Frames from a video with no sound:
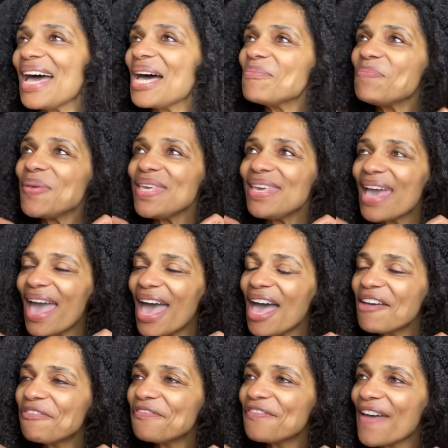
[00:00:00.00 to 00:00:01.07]

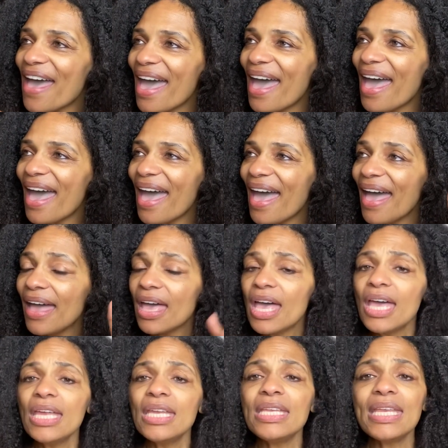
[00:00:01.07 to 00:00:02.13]
Bien fait.
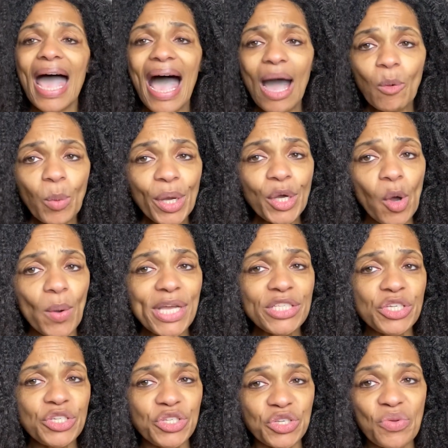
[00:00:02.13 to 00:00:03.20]
Now we're going
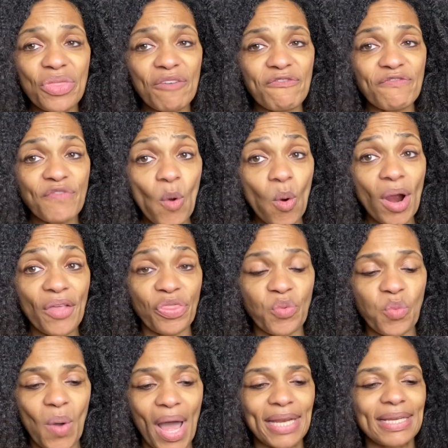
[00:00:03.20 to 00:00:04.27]
to do the fourth
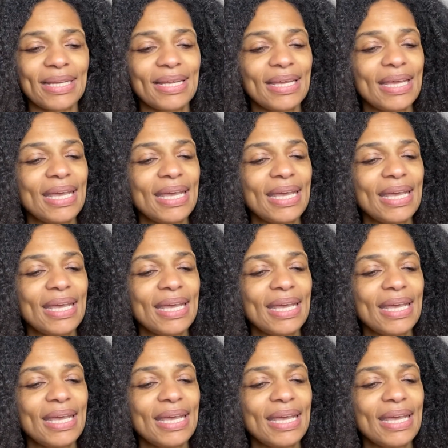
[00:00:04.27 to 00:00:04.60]
one.